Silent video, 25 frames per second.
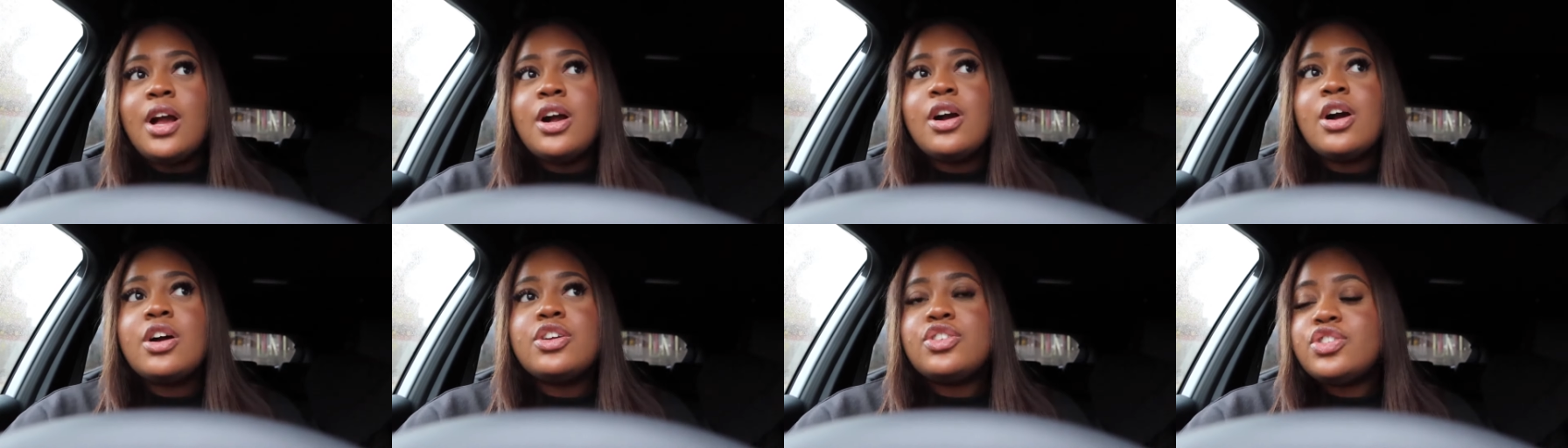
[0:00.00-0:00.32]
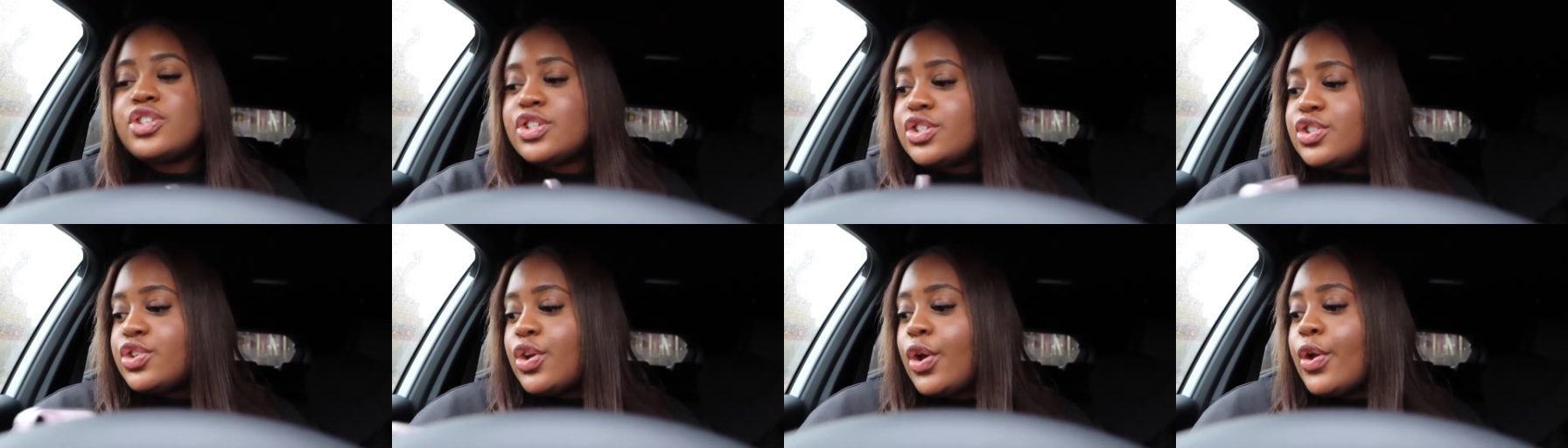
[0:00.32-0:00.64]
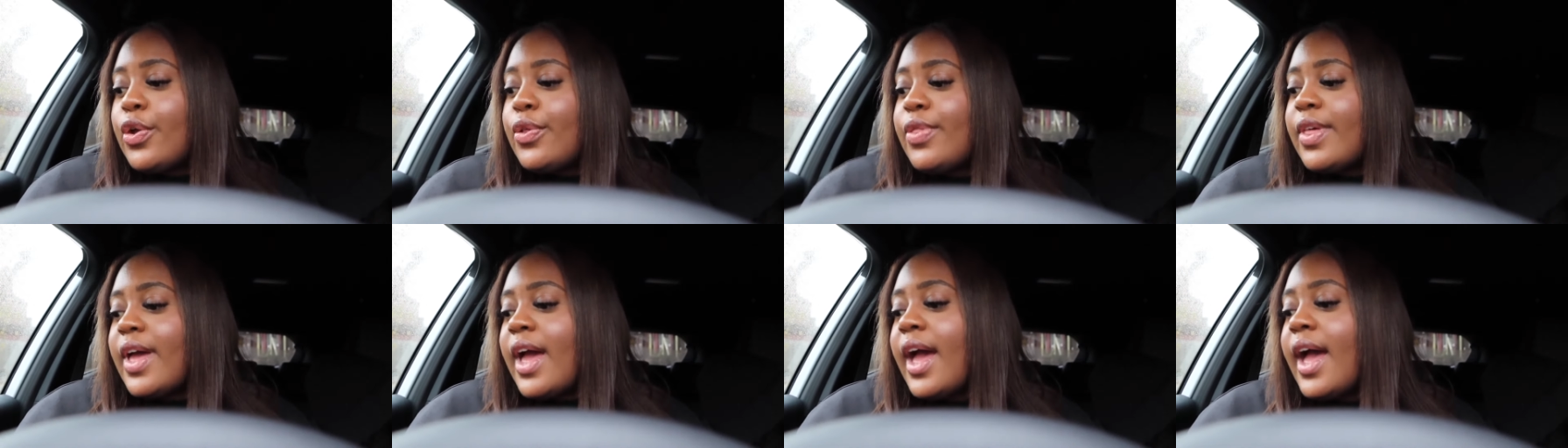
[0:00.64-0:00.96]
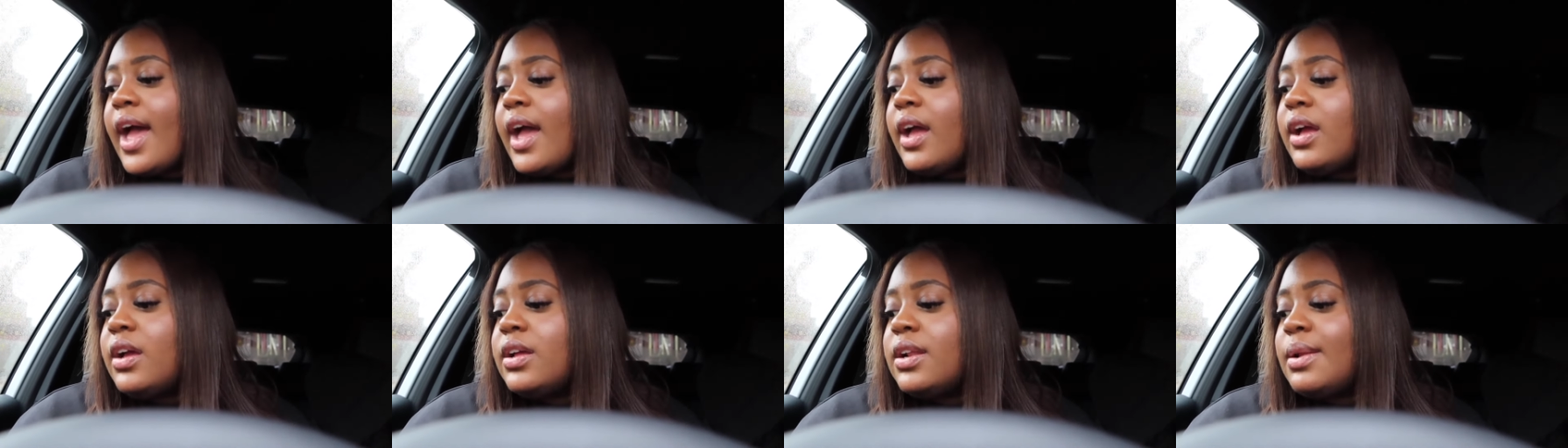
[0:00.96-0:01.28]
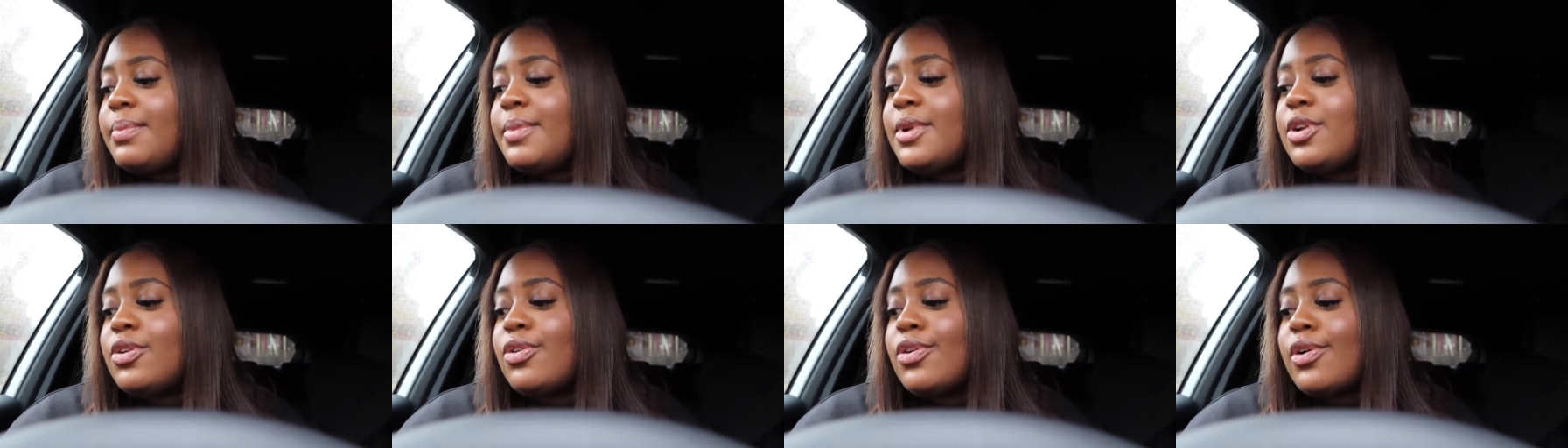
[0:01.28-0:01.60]
can't just go there
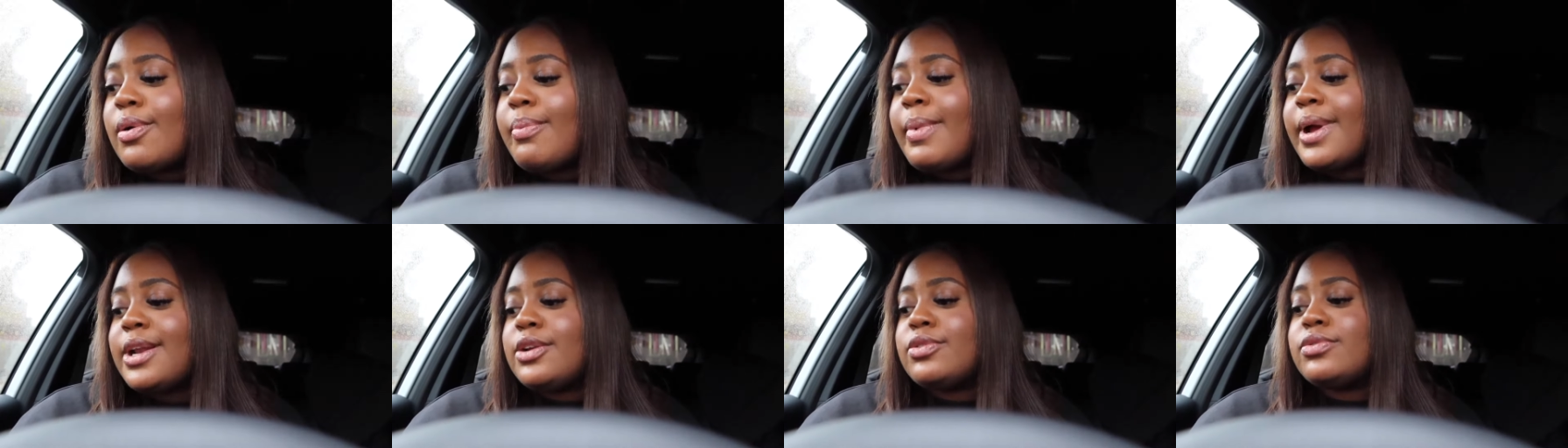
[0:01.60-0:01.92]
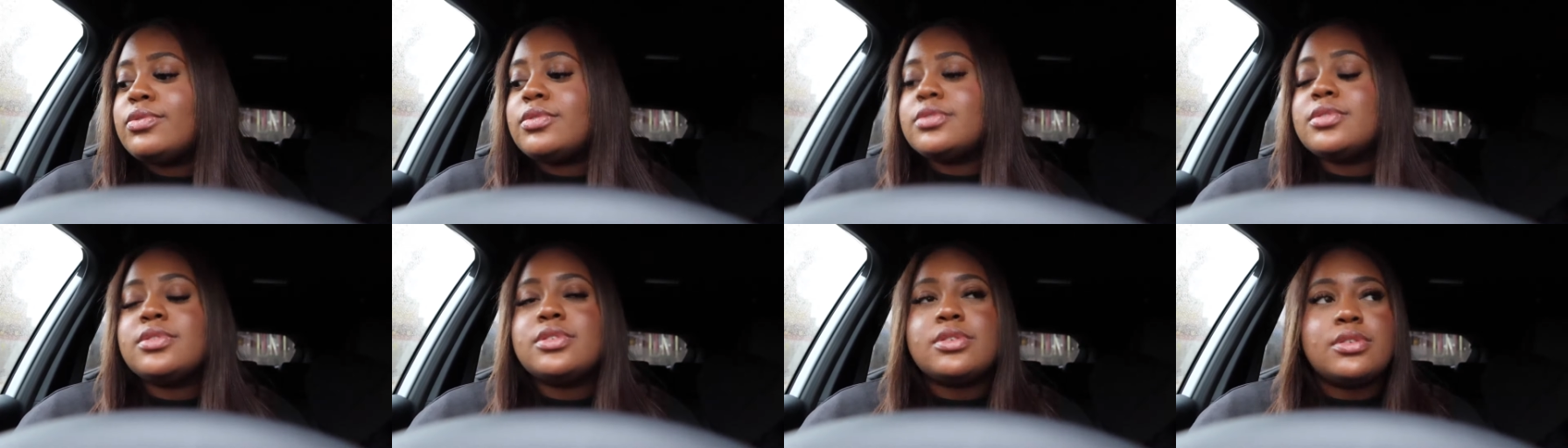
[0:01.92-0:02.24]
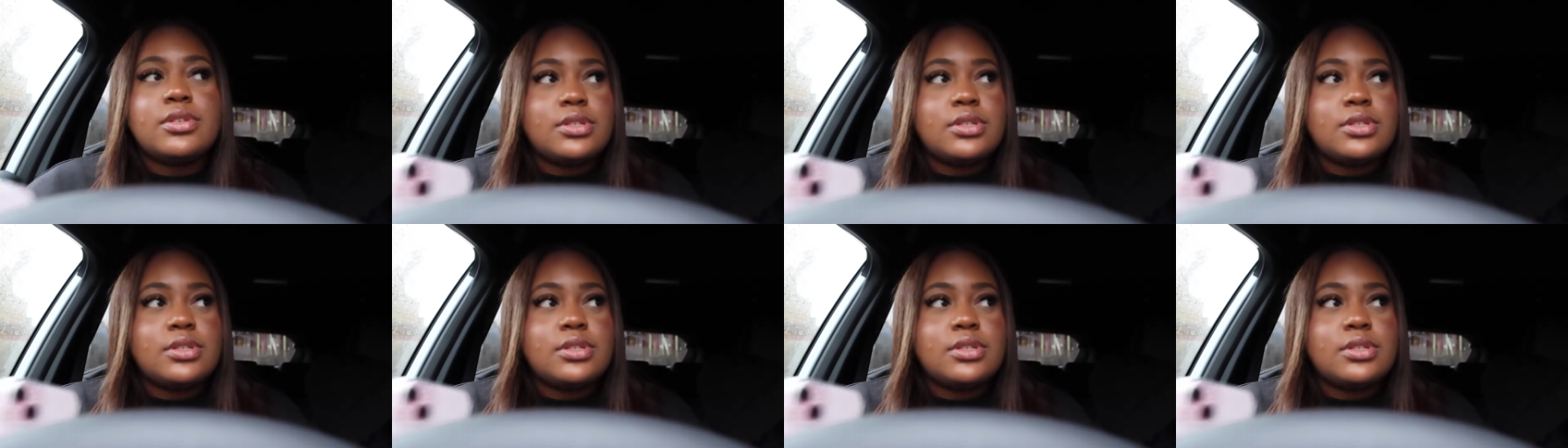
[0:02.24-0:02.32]
let me lock my doors